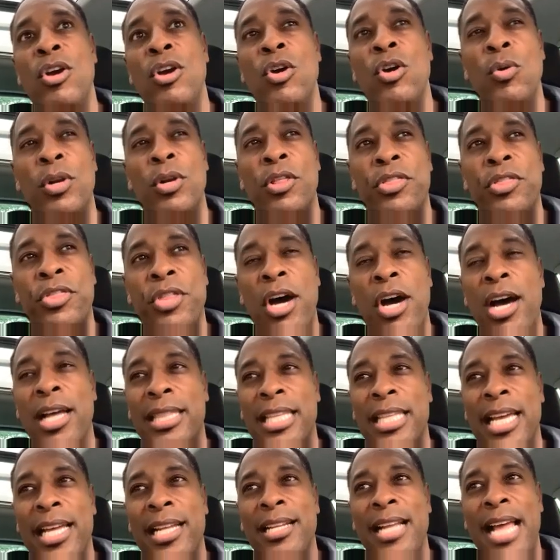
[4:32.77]
who would have
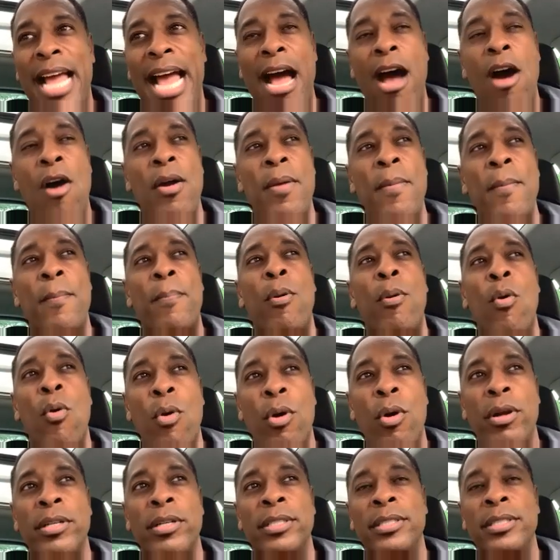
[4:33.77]
thought that how
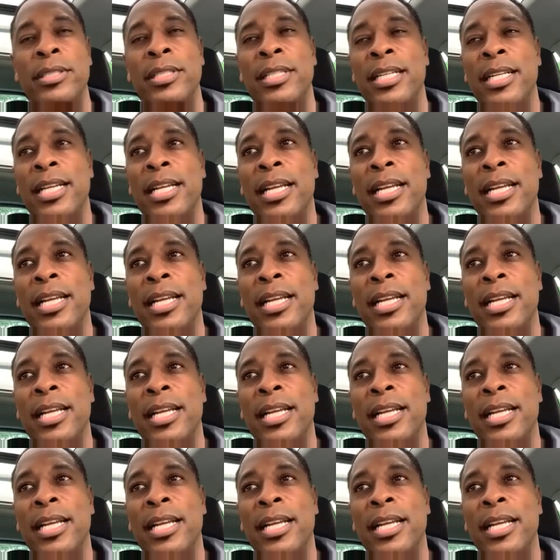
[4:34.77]
important,